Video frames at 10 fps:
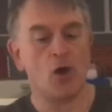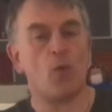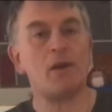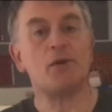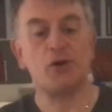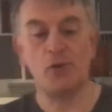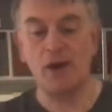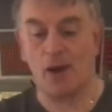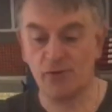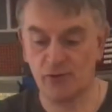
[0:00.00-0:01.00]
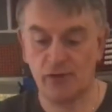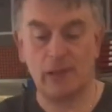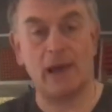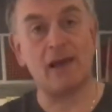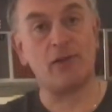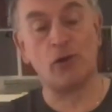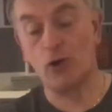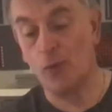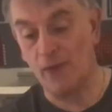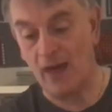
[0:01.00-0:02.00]
What I'm going to do now is just let you have a
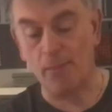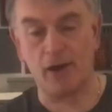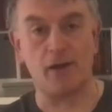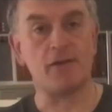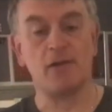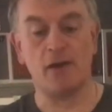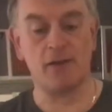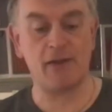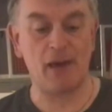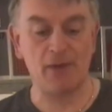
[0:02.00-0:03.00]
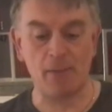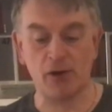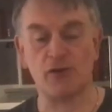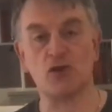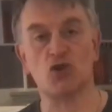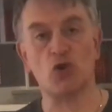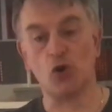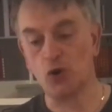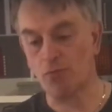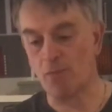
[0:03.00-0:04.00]
look with the abacus and see how the abacus can
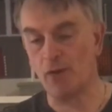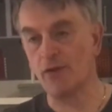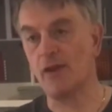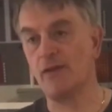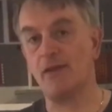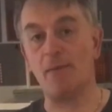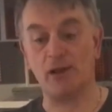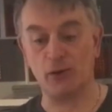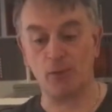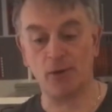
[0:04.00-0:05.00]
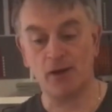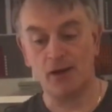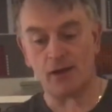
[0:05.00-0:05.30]
show number bonds as they build up.